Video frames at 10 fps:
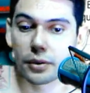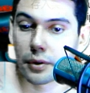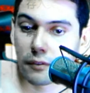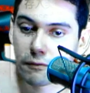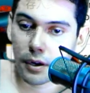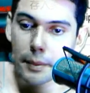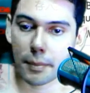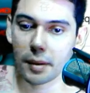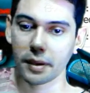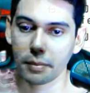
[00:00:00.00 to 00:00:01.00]
So you're
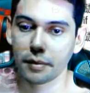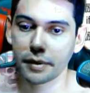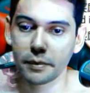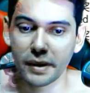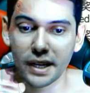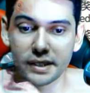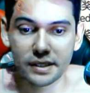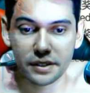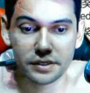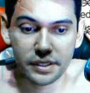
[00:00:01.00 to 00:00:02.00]
farming
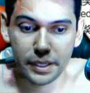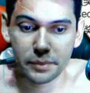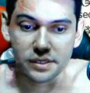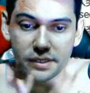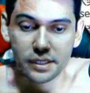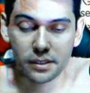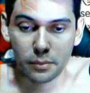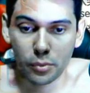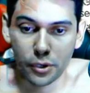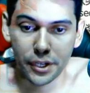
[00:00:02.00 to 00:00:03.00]
there's enemies that
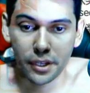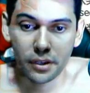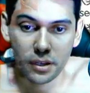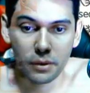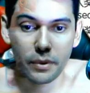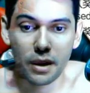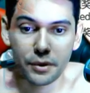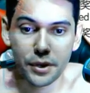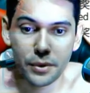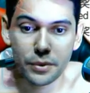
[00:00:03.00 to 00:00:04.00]
are burning
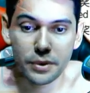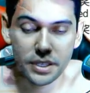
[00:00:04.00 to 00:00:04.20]
around you.